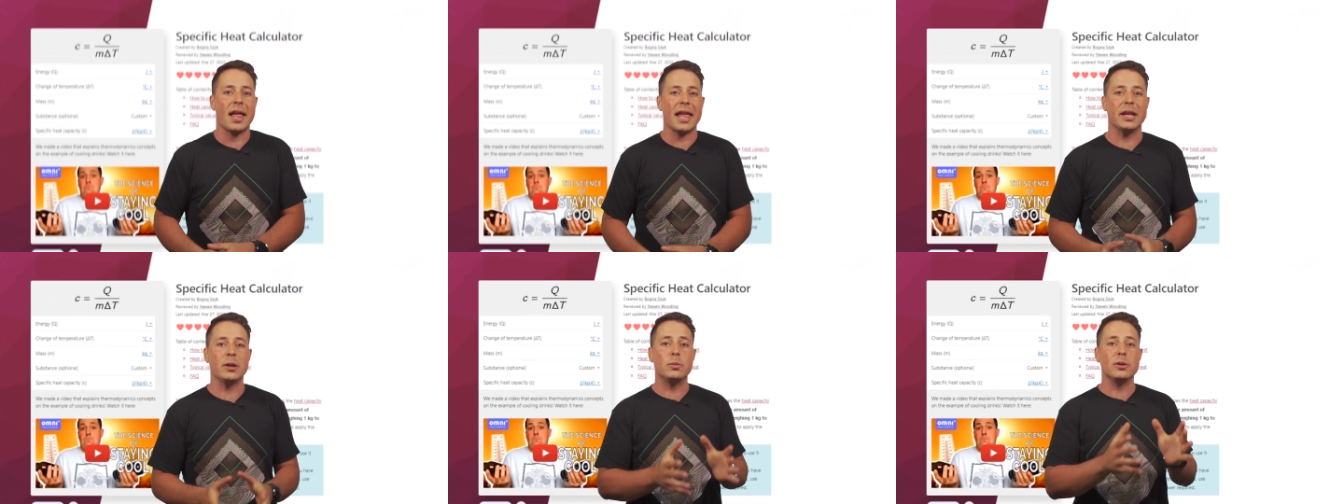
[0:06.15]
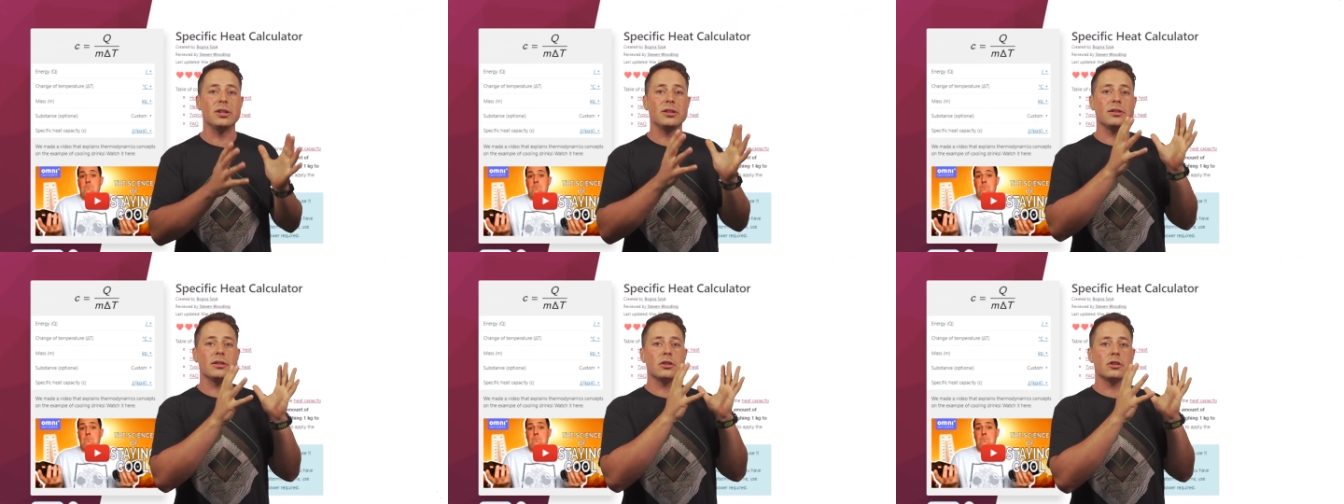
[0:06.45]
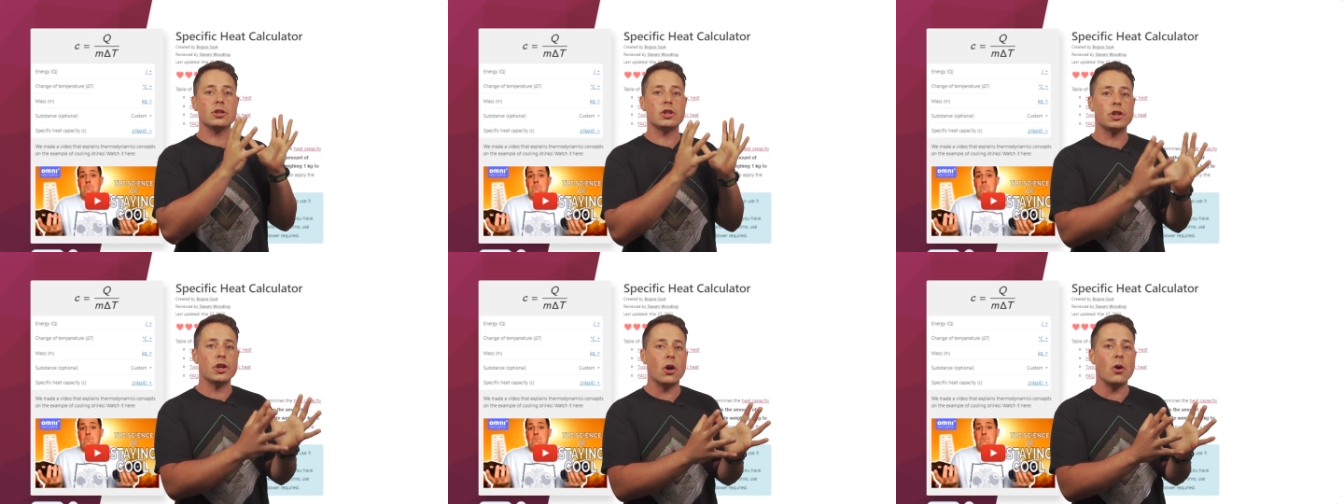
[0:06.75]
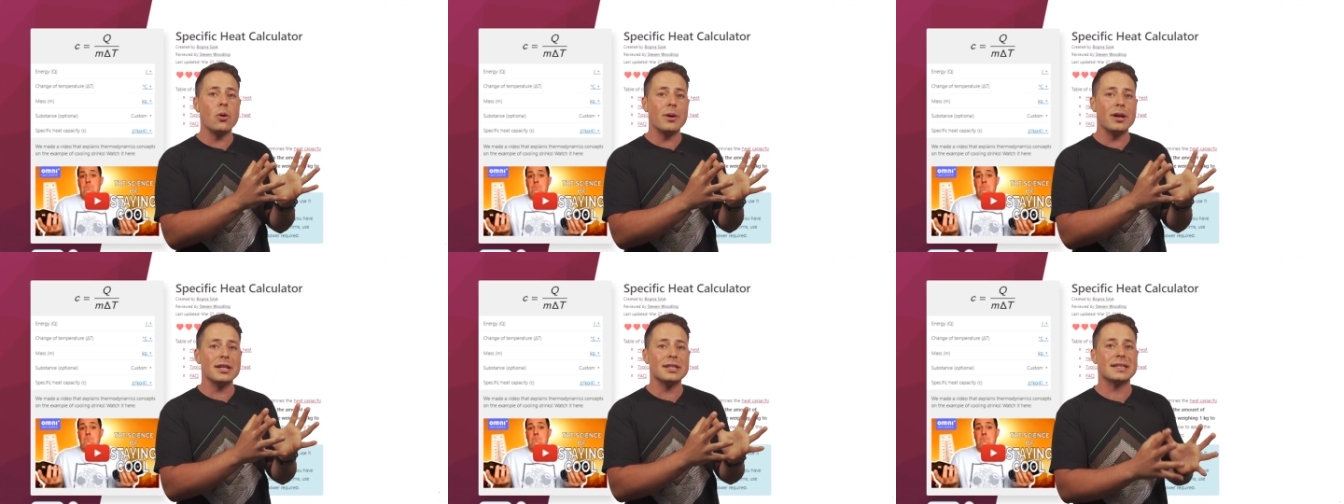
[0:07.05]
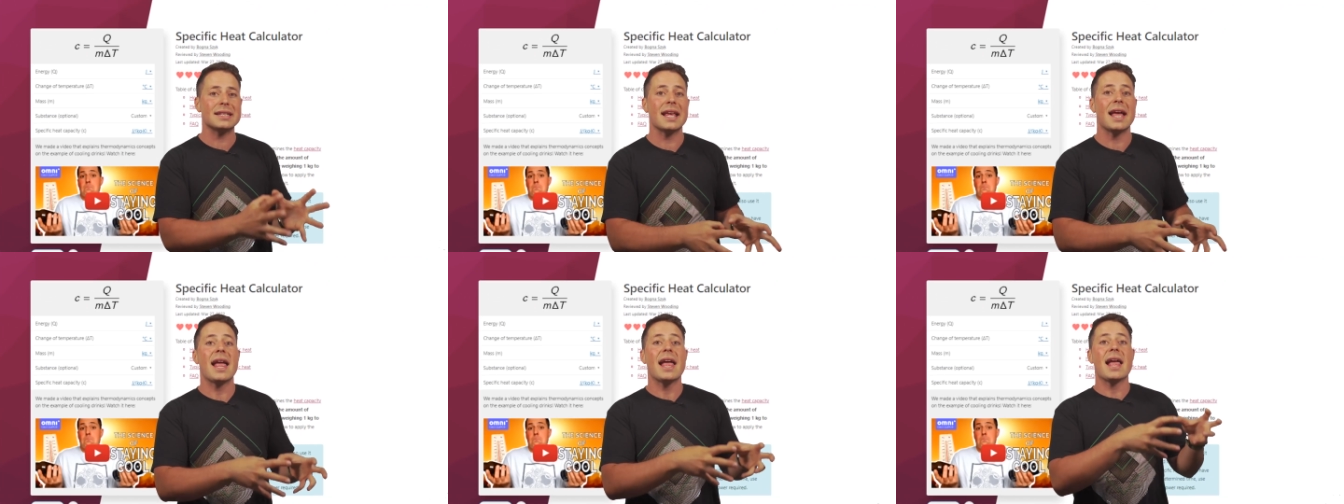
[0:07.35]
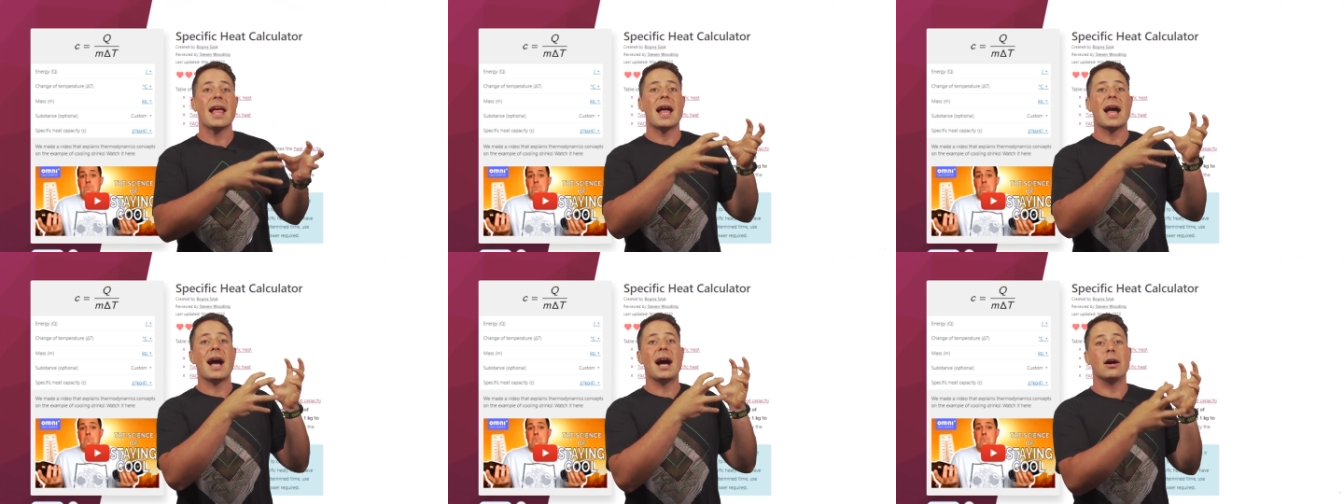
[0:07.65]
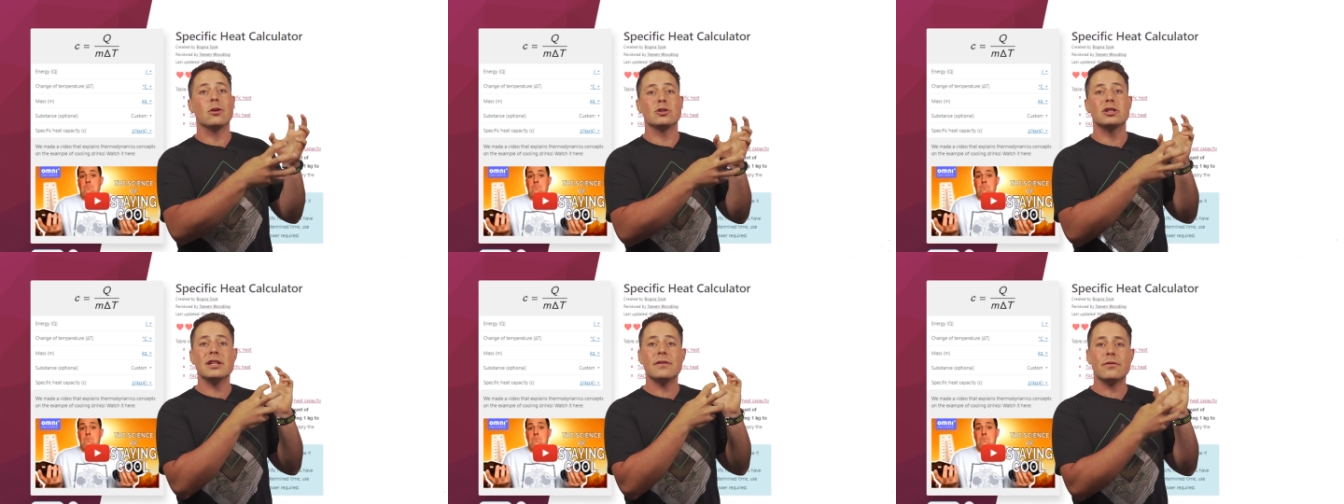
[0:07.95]
It will show us
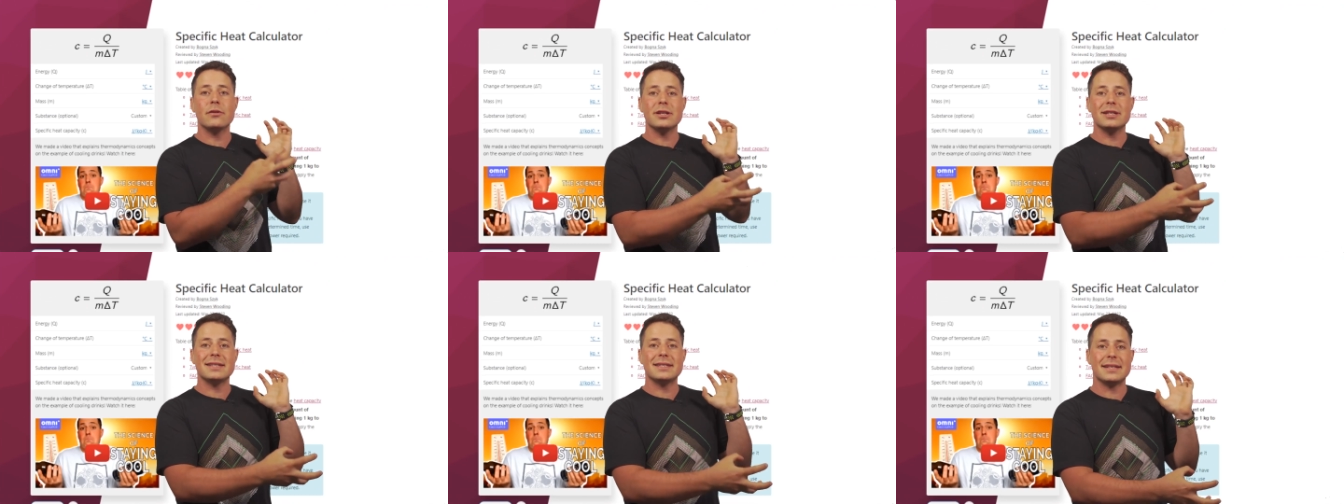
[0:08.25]
how different